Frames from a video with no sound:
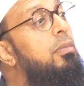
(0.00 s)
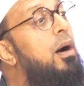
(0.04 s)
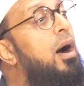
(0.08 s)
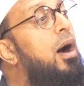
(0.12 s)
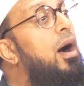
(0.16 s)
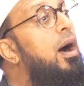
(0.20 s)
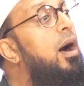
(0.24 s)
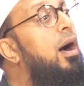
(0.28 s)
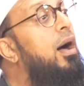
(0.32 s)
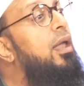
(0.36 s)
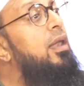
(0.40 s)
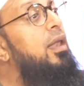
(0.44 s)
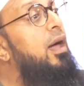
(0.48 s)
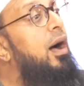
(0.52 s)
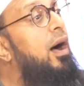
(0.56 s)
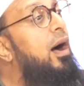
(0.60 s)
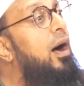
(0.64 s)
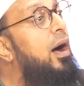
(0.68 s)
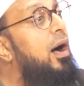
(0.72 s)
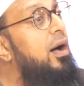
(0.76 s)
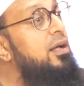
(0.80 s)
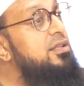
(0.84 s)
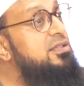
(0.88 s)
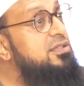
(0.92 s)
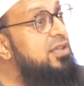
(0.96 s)
ma
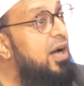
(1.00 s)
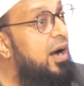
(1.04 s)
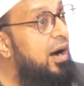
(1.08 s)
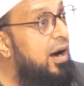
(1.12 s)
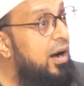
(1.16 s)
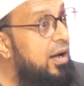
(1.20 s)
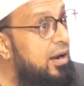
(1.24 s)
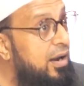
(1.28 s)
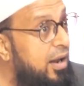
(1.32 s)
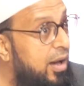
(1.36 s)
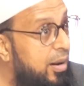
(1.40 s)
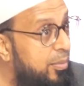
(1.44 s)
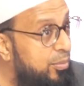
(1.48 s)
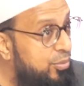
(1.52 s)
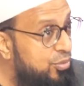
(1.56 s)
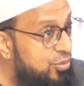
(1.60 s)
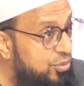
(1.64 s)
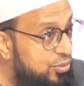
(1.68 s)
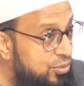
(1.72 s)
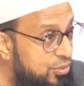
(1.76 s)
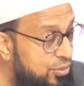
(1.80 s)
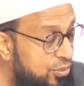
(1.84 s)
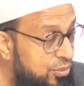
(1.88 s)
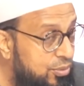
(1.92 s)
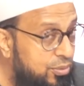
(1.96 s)
la
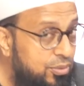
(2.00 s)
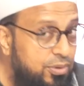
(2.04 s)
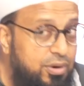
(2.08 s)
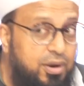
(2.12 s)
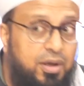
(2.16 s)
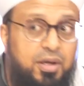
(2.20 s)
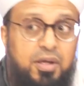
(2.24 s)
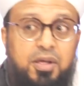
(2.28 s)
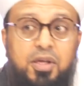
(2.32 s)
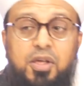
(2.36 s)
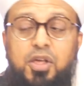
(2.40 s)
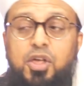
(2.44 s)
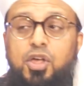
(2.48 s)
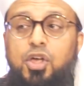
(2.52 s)
ta'lamun.